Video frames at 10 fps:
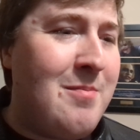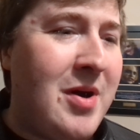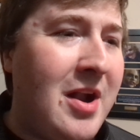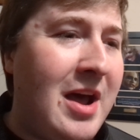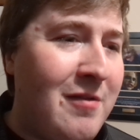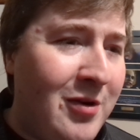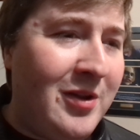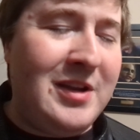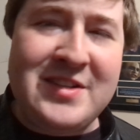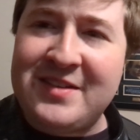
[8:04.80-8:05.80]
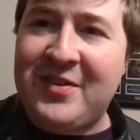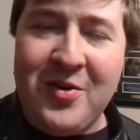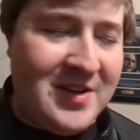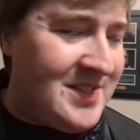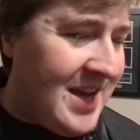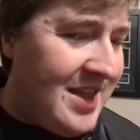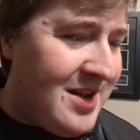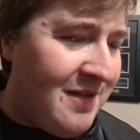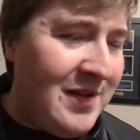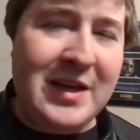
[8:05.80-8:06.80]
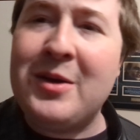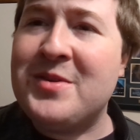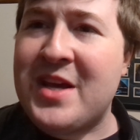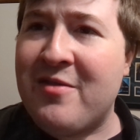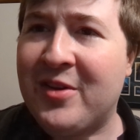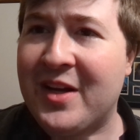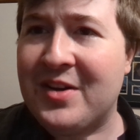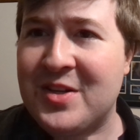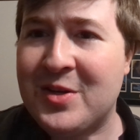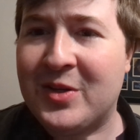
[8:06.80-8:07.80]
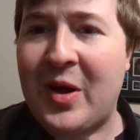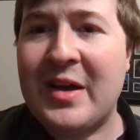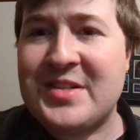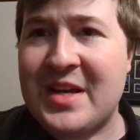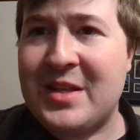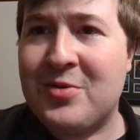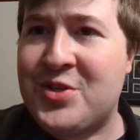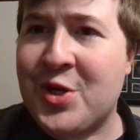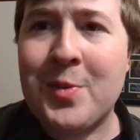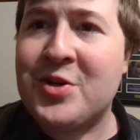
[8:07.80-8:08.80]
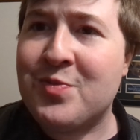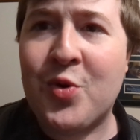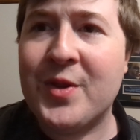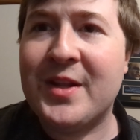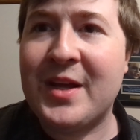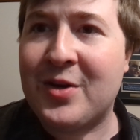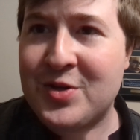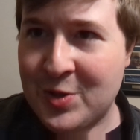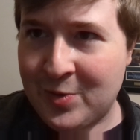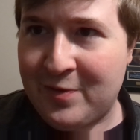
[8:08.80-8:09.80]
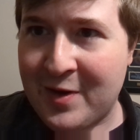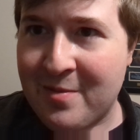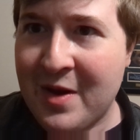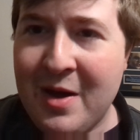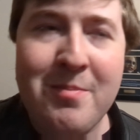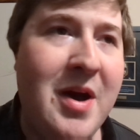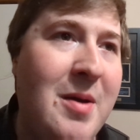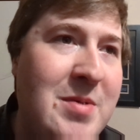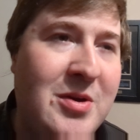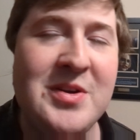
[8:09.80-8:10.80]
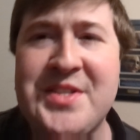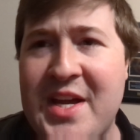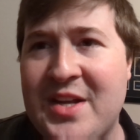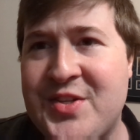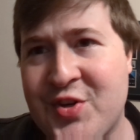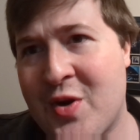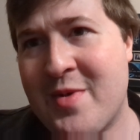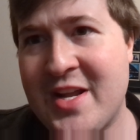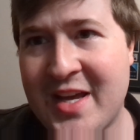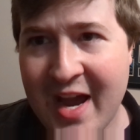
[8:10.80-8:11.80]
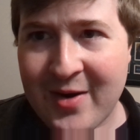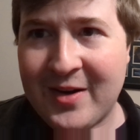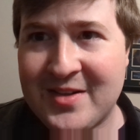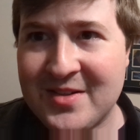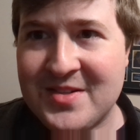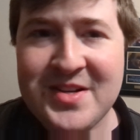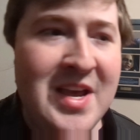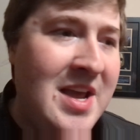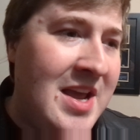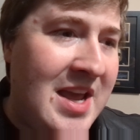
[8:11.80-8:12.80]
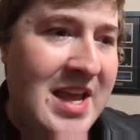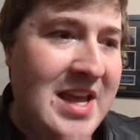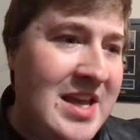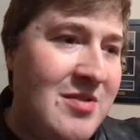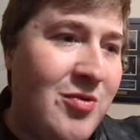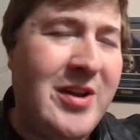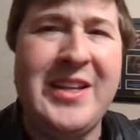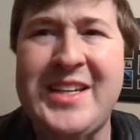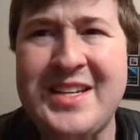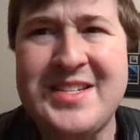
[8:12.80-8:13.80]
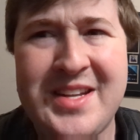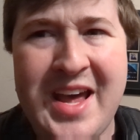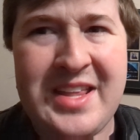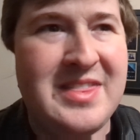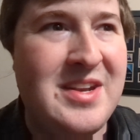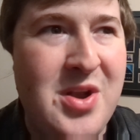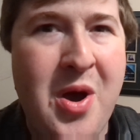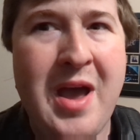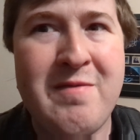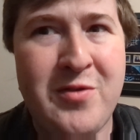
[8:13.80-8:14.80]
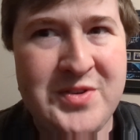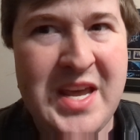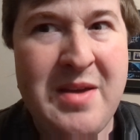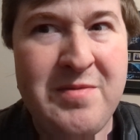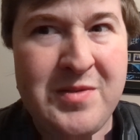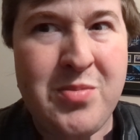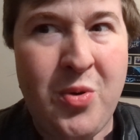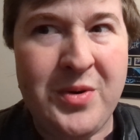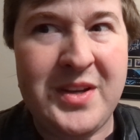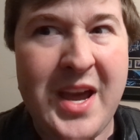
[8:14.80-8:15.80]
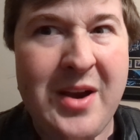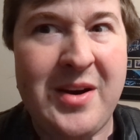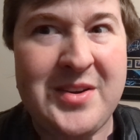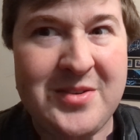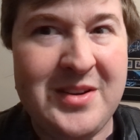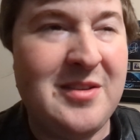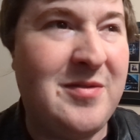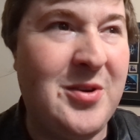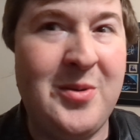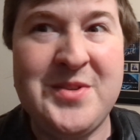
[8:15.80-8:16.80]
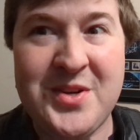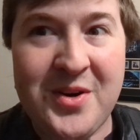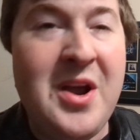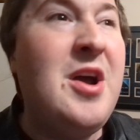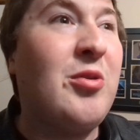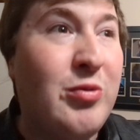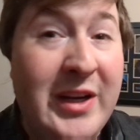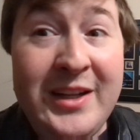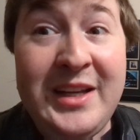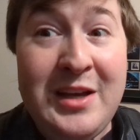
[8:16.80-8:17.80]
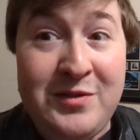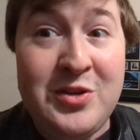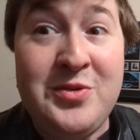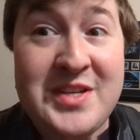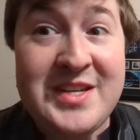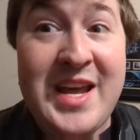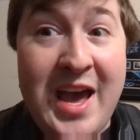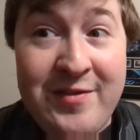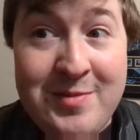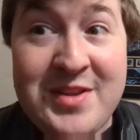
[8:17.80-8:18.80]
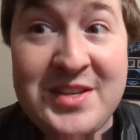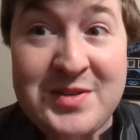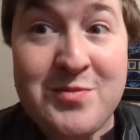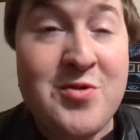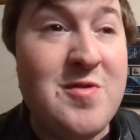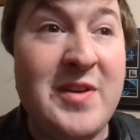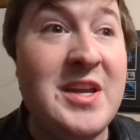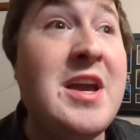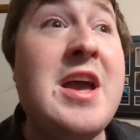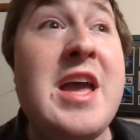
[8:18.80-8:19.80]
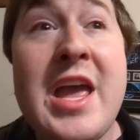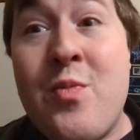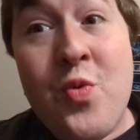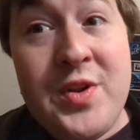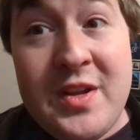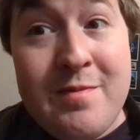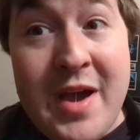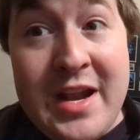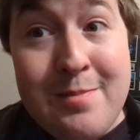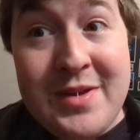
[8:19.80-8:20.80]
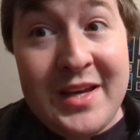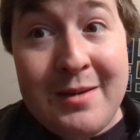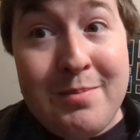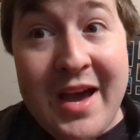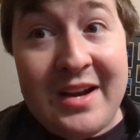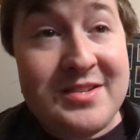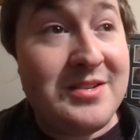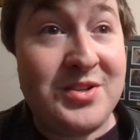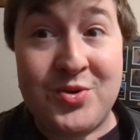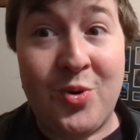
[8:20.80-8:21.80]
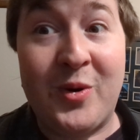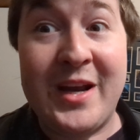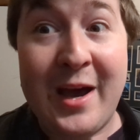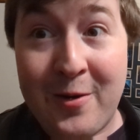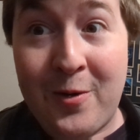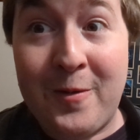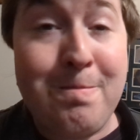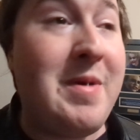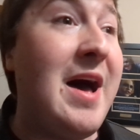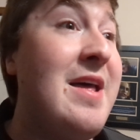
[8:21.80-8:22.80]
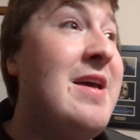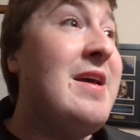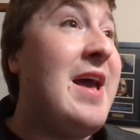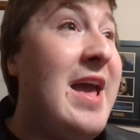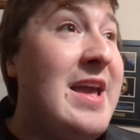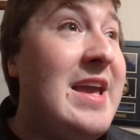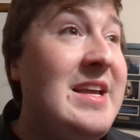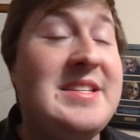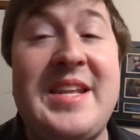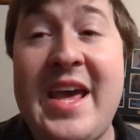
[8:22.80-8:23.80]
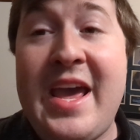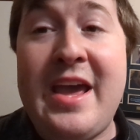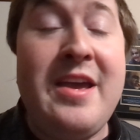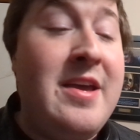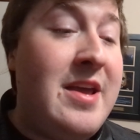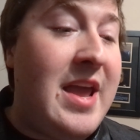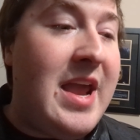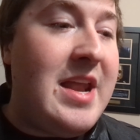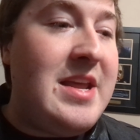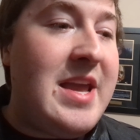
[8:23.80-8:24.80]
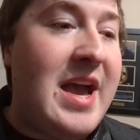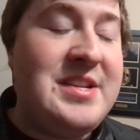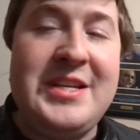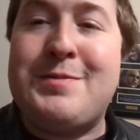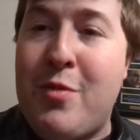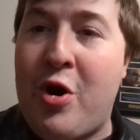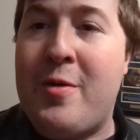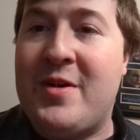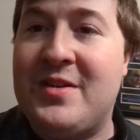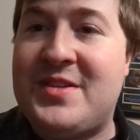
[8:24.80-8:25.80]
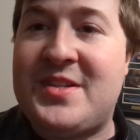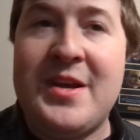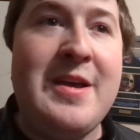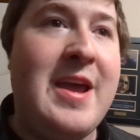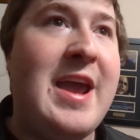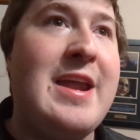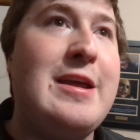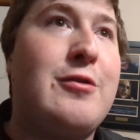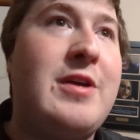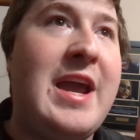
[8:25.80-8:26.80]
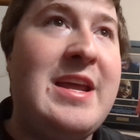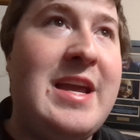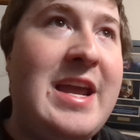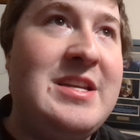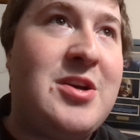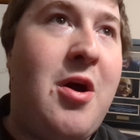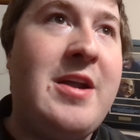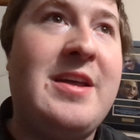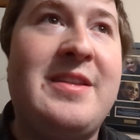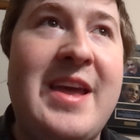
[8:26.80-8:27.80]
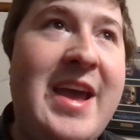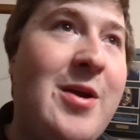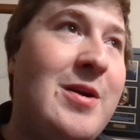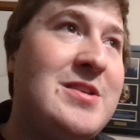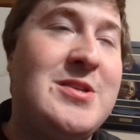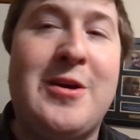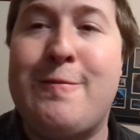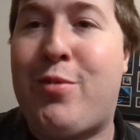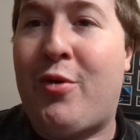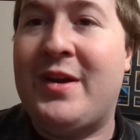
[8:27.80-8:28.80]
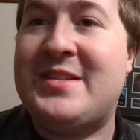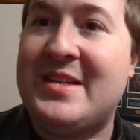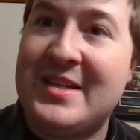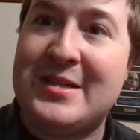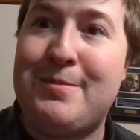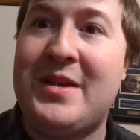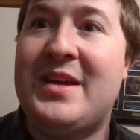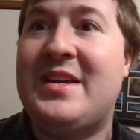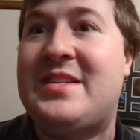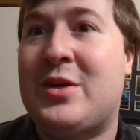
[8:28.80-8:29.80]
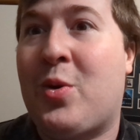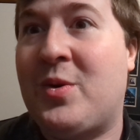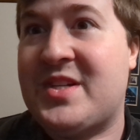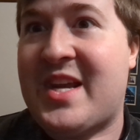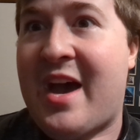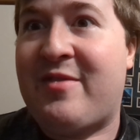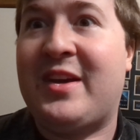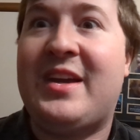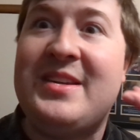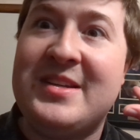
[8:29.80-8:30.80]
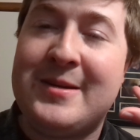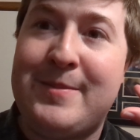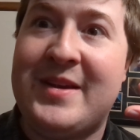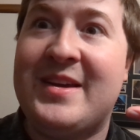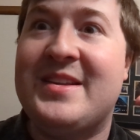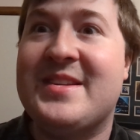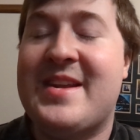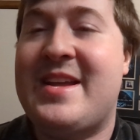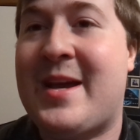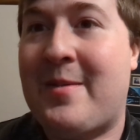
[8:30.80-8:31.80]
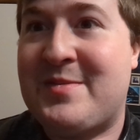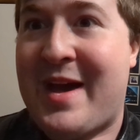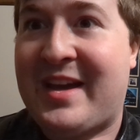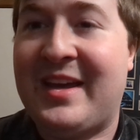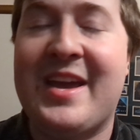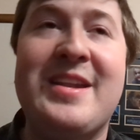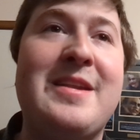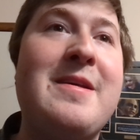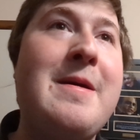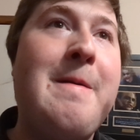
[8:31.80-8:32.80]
But I really got to say that I think he was heavily underutilized, and there was so much more that they could do with him. But because they had so many characters, he really is like the ninth or tenth important character in the film. So really, if you didn't have him in this movie, it wouldn't have made a big impact to the story at all. But he's there, and he has his moments, and he's kind of there at certain points. He disappears, he causes havoc, he disappears, and then he comes back again, and